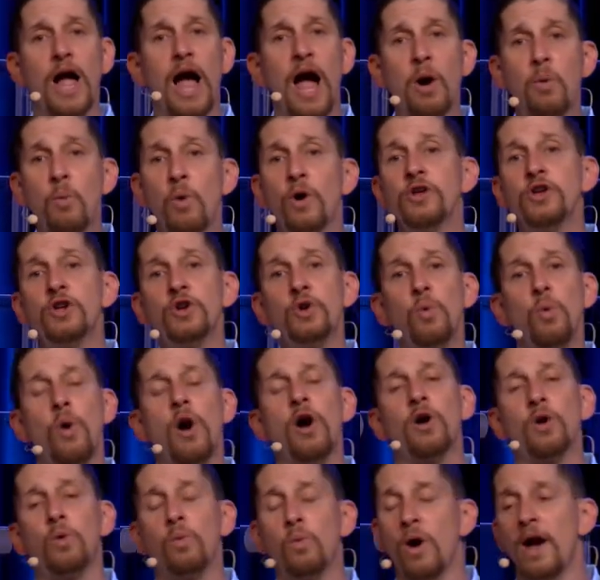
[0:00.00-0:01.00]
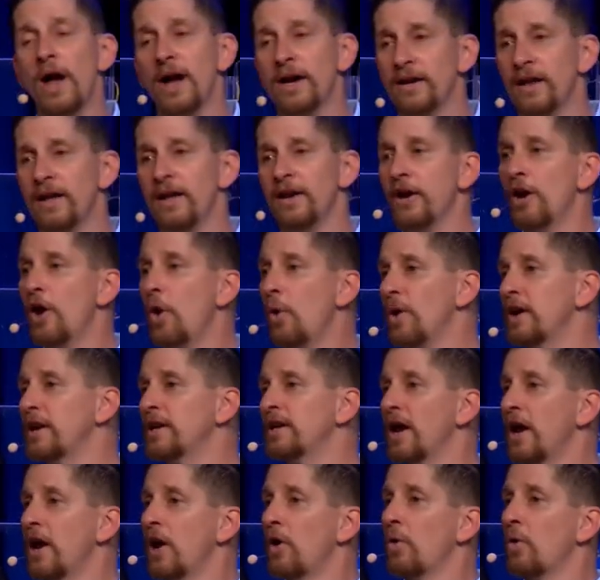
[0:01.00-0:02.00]
I want you to walk away
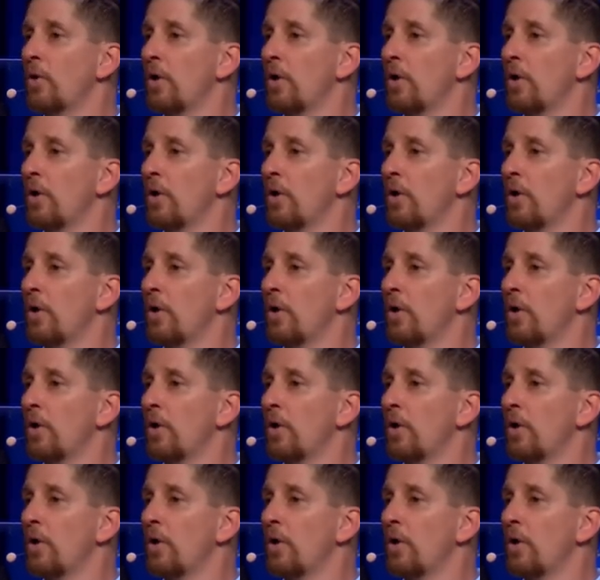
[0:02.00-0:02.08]
knowing